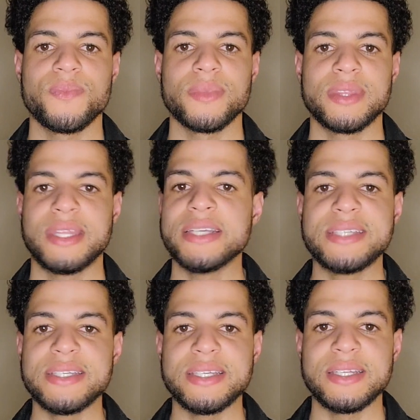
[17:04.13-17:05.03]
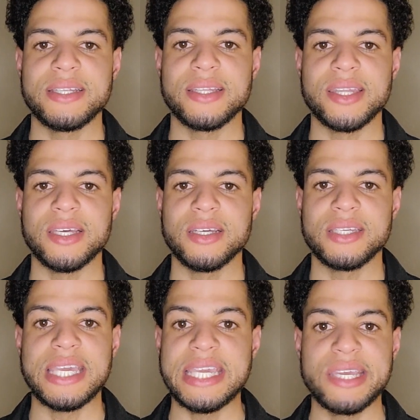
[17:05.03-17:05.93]
This isn't the
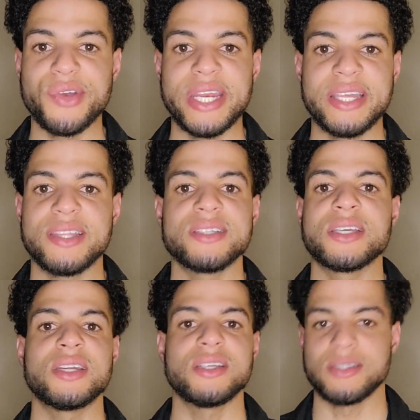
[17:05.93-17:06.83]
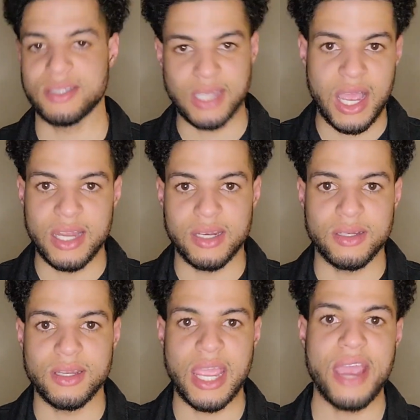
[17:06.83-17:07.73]
key ingredient that's going to sign
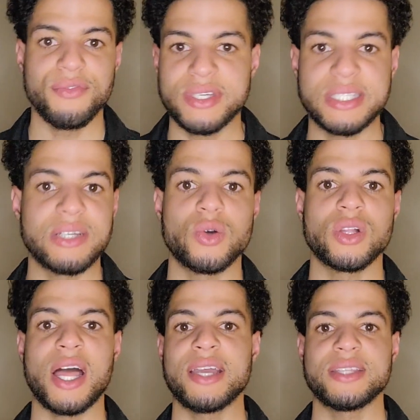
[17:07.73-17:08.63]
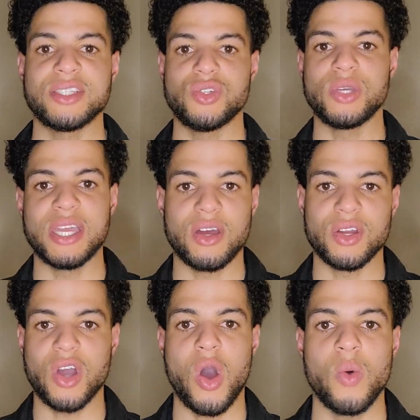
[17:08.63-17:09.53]
every single client that you get on a
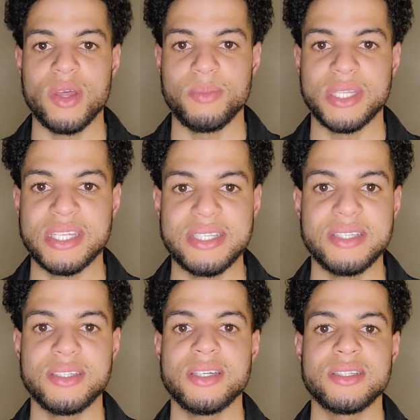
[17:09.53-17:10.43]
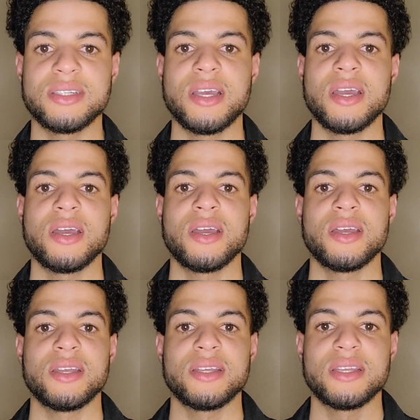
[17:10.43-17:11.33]
call with, but this is just
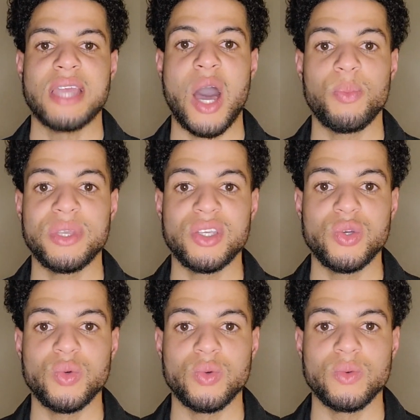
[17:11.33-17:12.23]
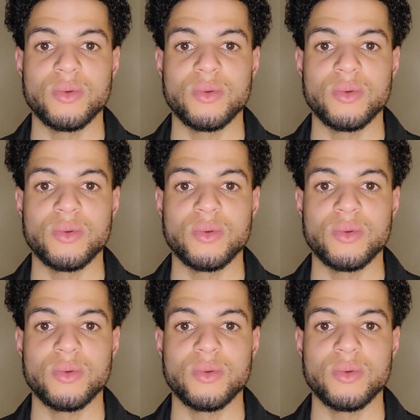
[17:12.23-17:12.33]
helping you.